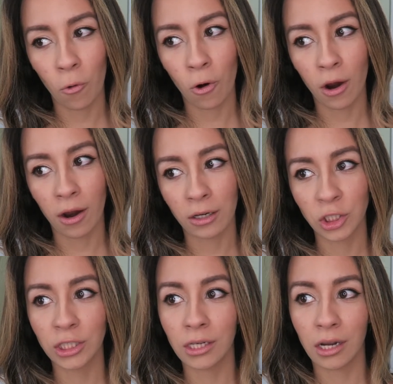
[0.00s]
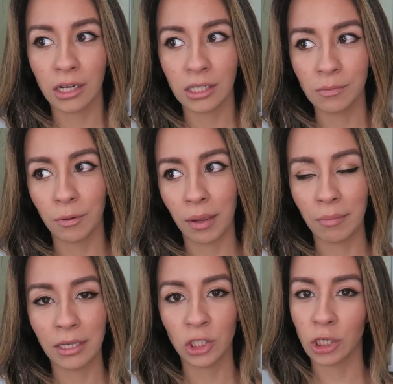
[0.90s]
or she does, but
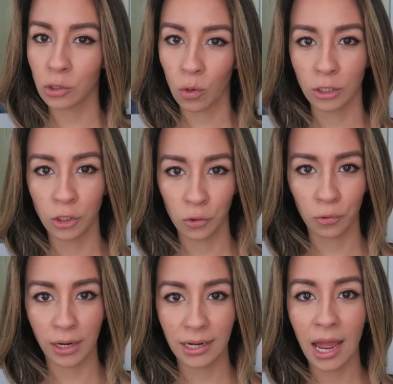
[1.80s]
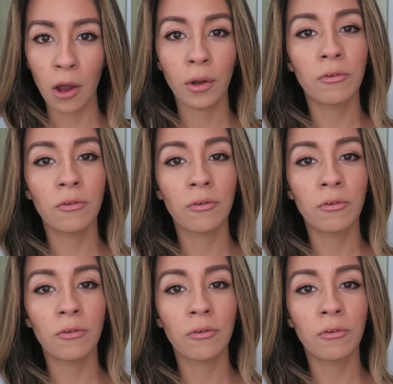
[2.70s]
maybe she doesn't want to do it right now.